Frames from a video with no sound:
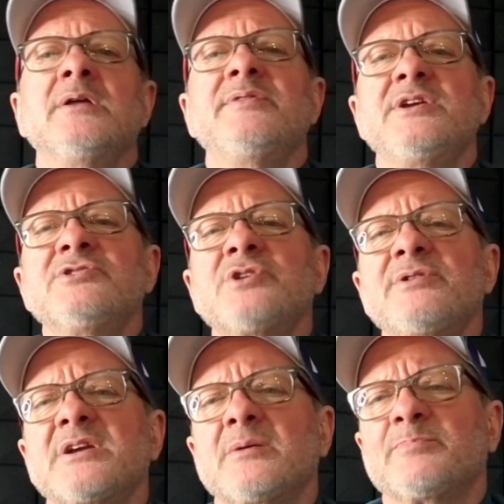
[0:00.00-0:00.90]
These are
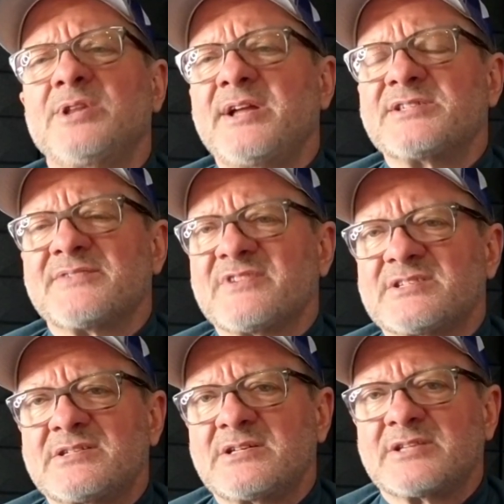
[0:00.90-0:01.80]
the complaints of a
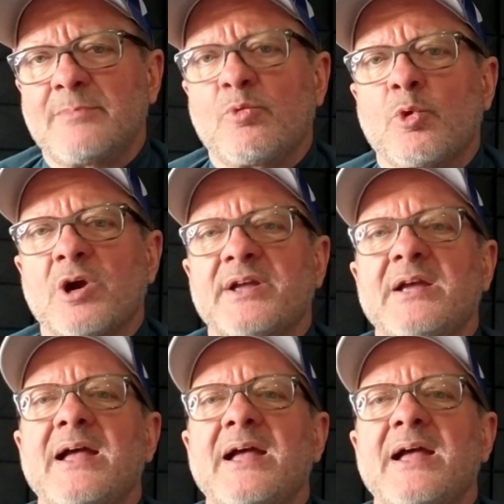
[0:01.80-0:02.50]
system working